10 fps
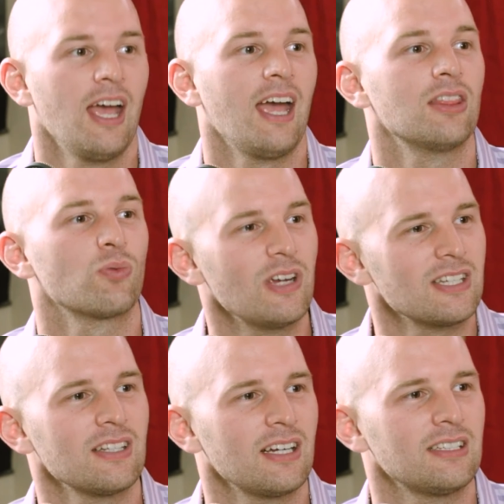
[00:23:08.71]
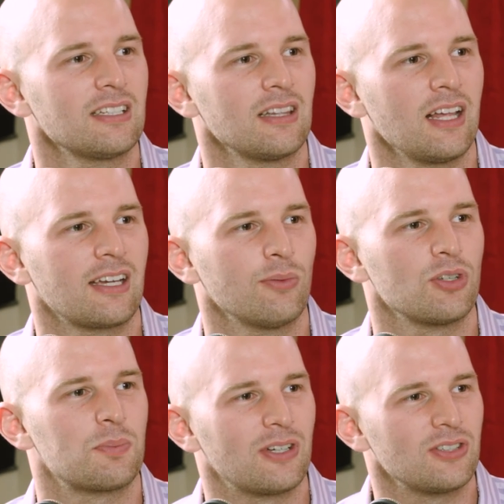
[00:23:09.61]
And the reason I didn't like it
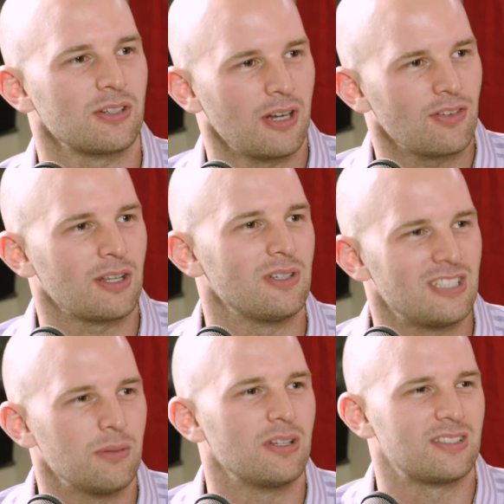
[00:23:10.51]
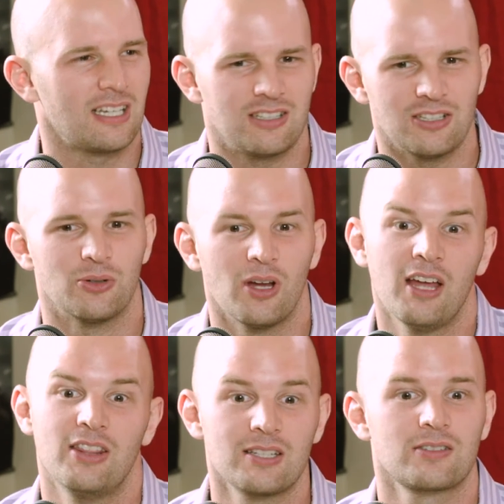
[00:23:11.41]
was because everything went dim and it said to you,
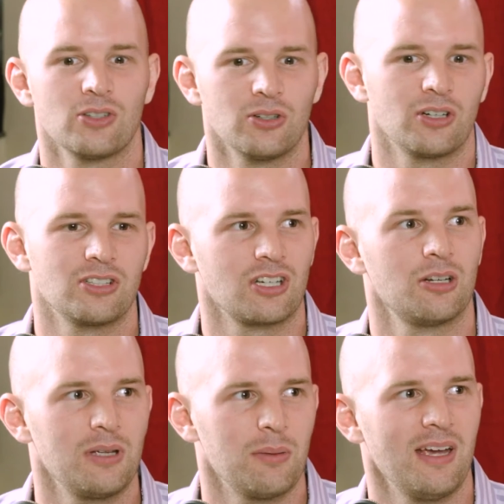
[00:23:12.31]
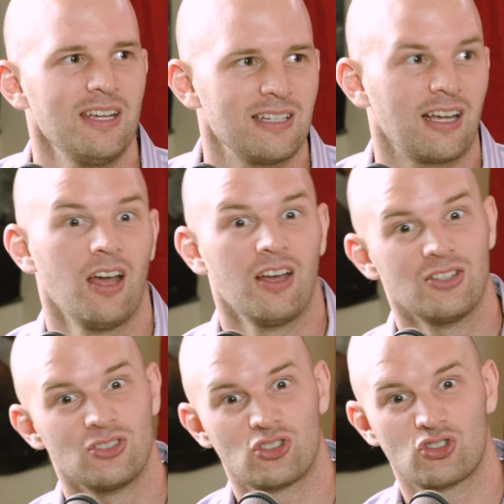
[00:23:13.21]
this song is going to be amazing.
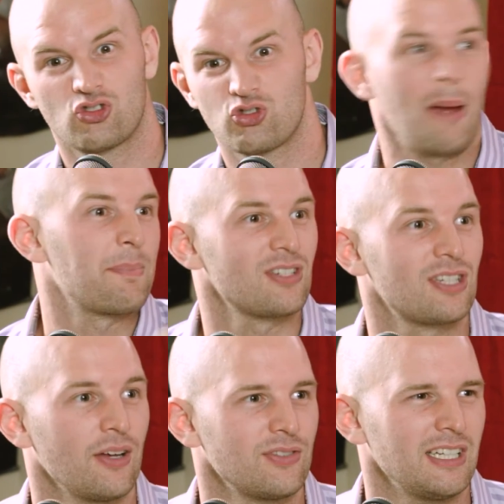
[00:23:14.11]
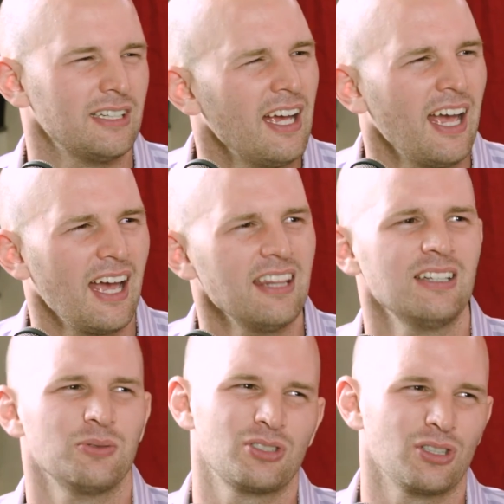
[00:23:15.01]
Strap yourselves in. And then
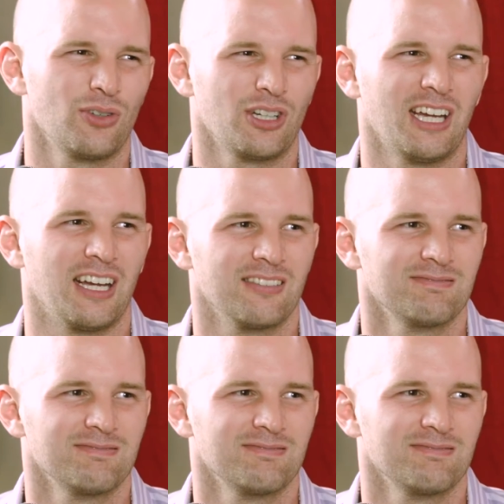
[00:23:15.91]
it was sort of okay.